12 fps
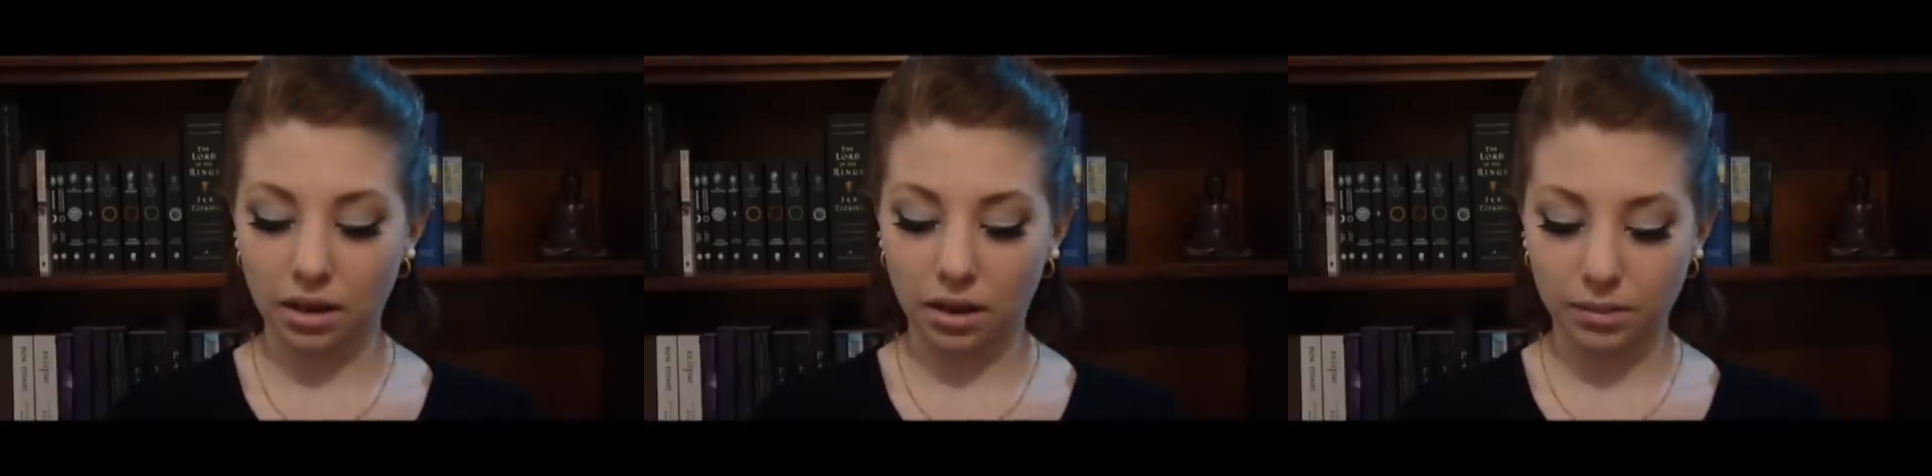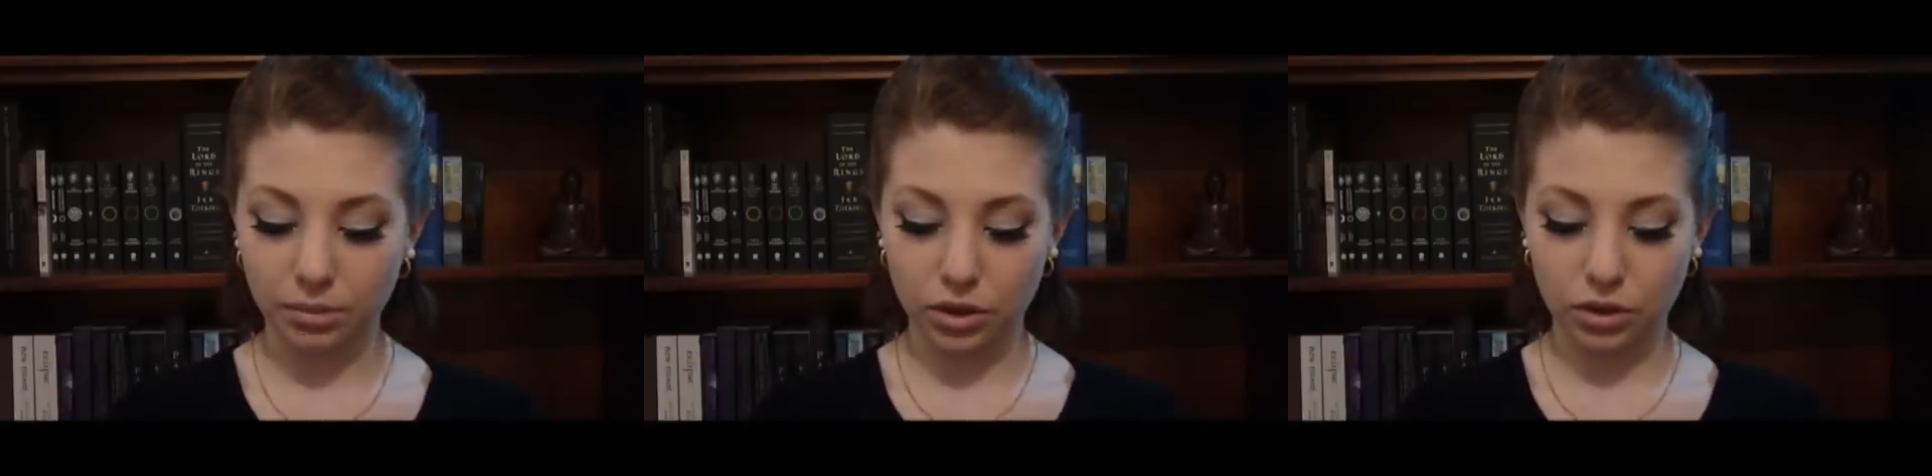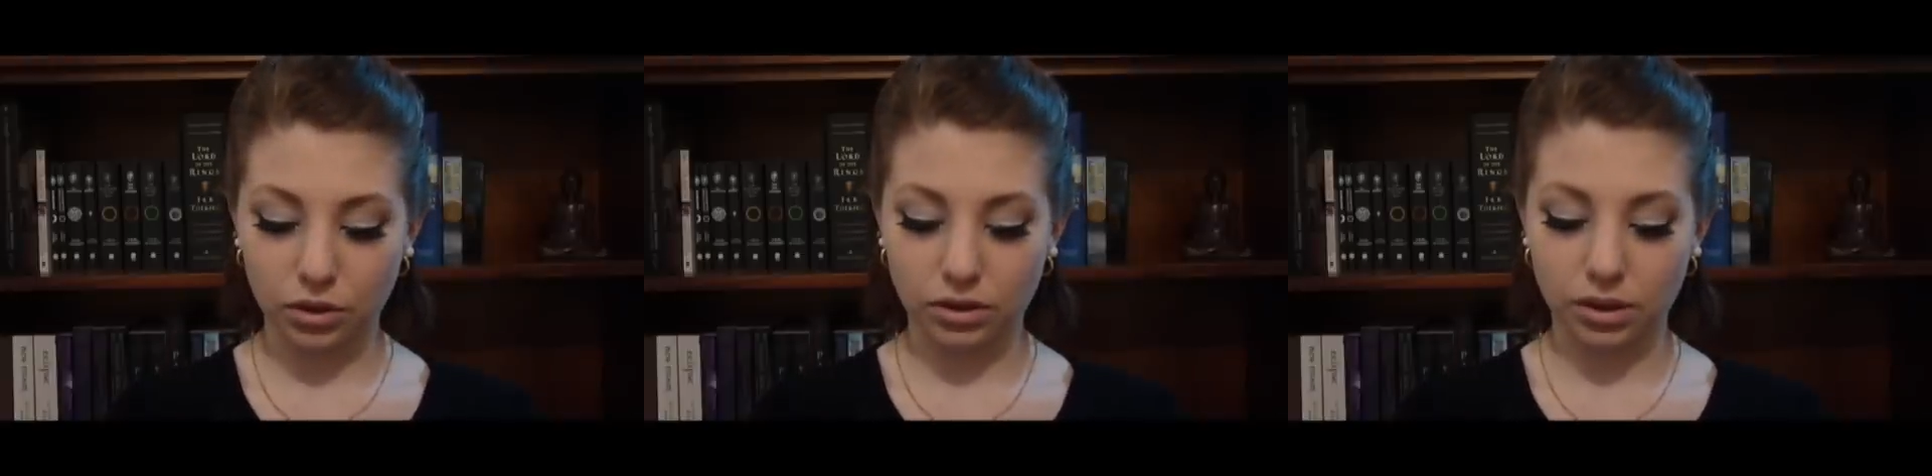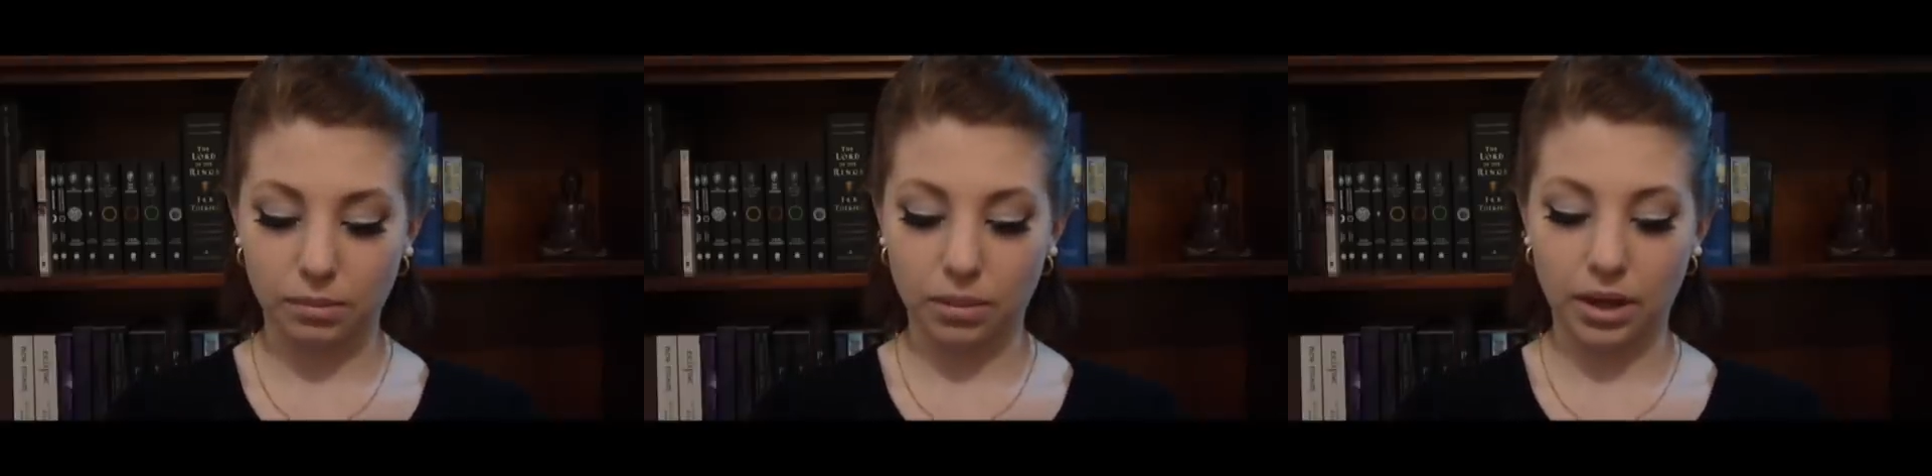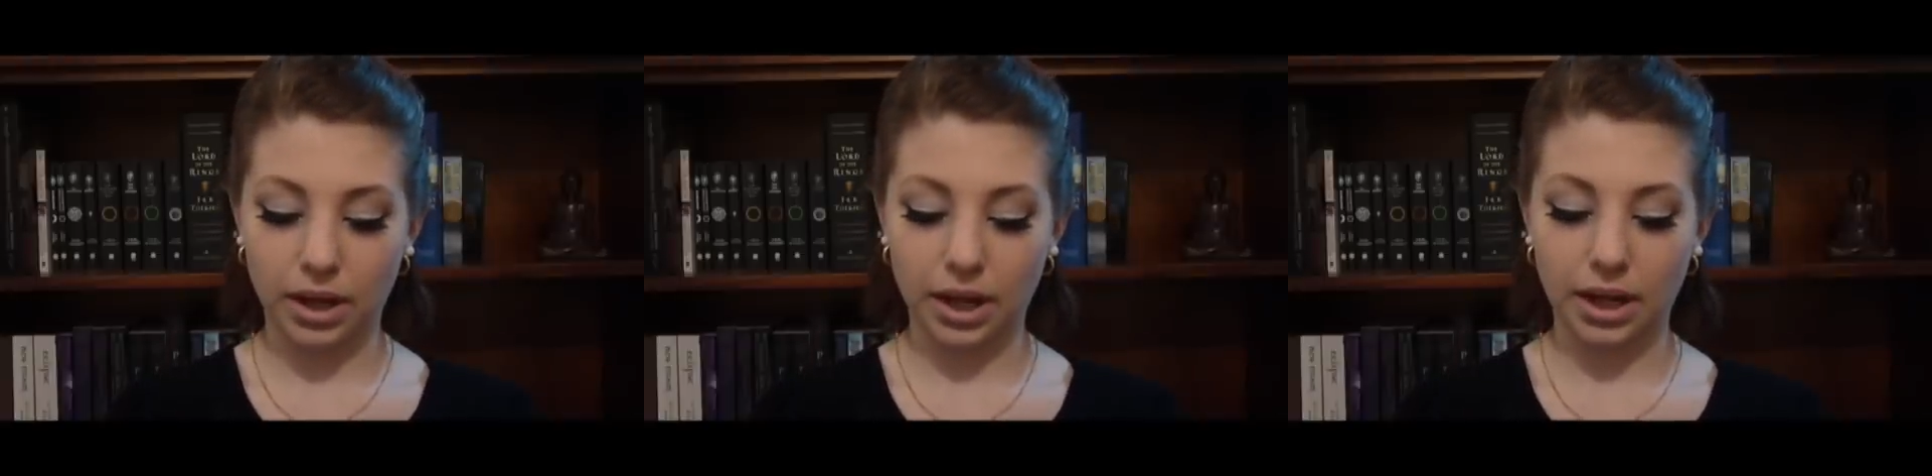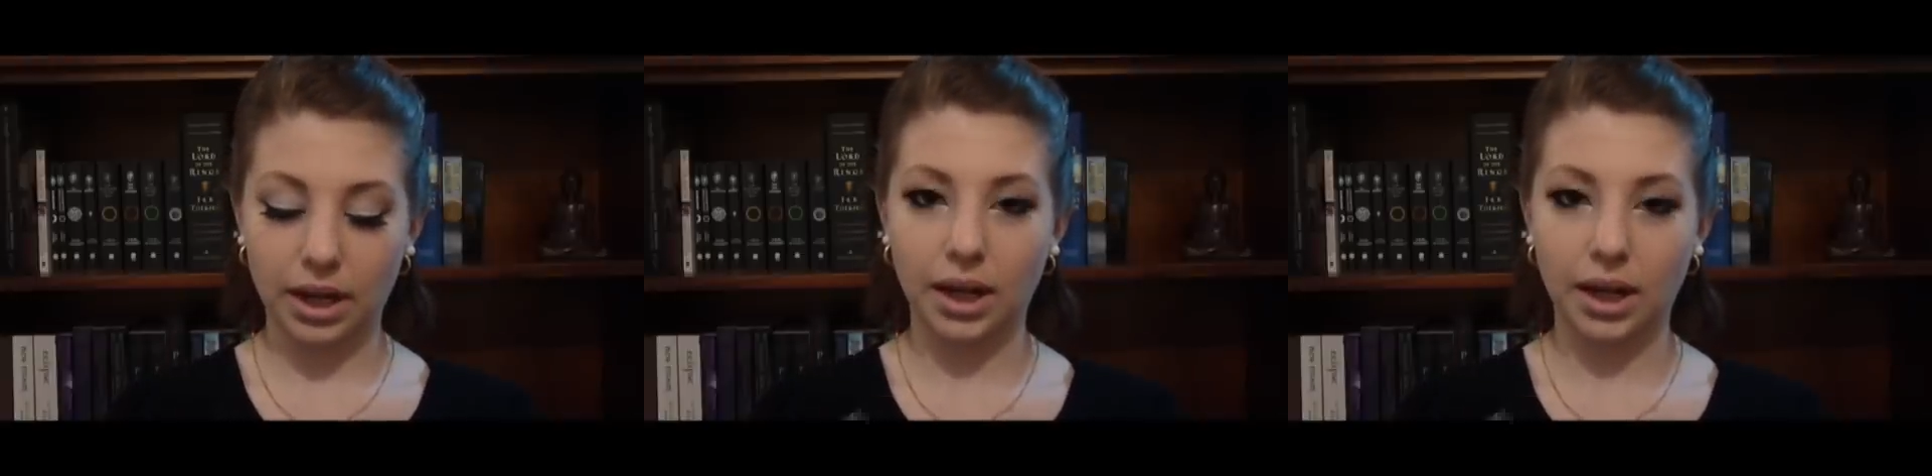I'm just using my